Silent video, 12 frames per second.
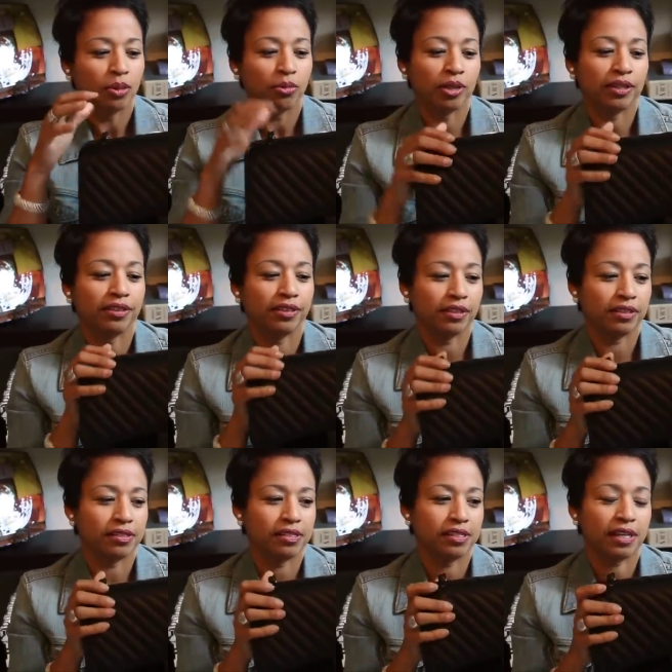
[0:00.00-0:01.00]
with
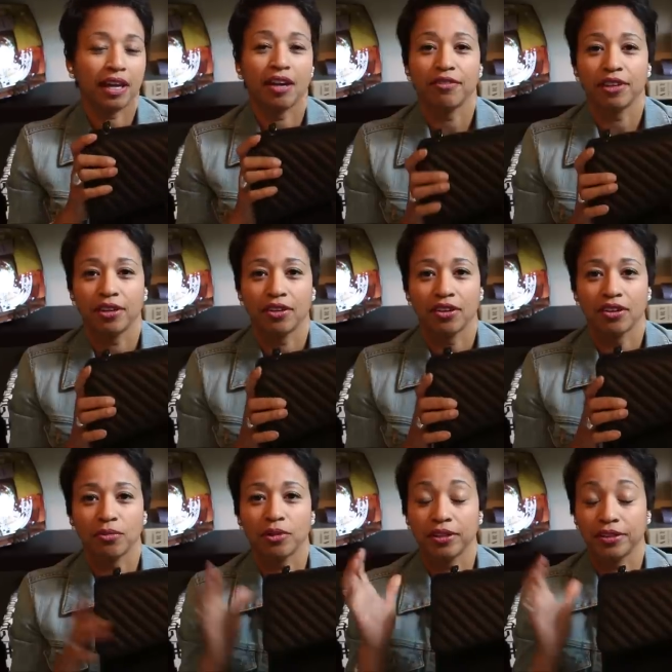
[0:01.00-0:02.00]
this caviar,
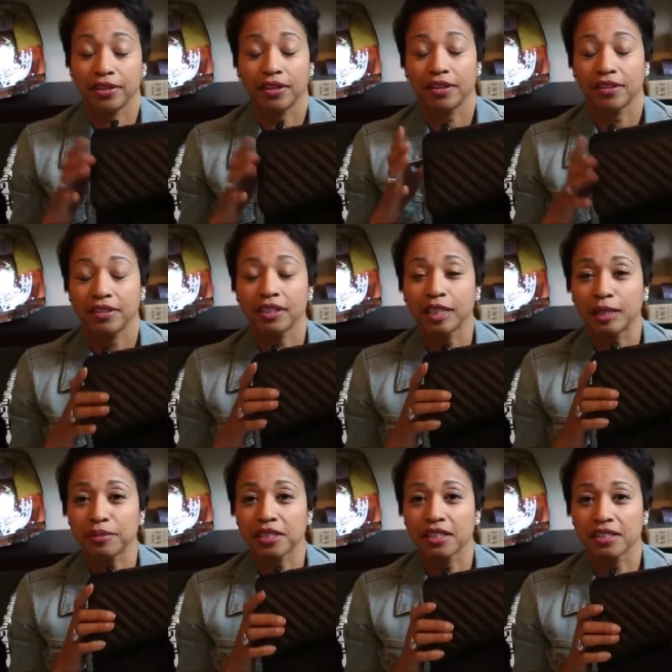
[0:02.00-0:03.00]
with uh, the
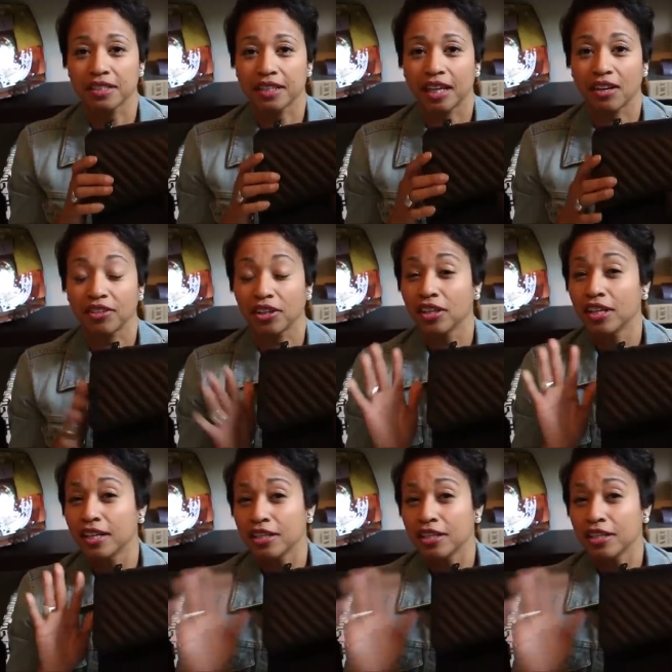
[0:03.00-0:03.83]
lambskin to the caviar.